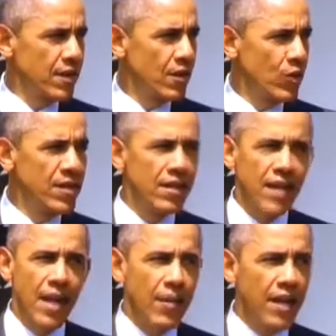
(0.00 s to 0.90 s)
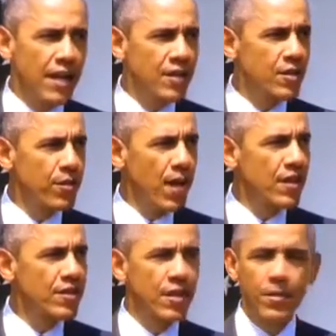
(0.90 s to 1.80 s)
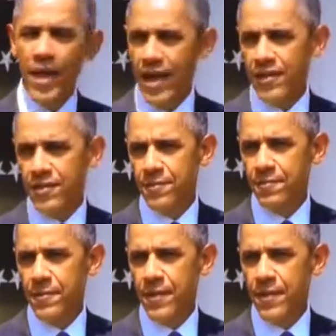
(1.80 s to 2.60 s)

who recently came out against the policy of the past,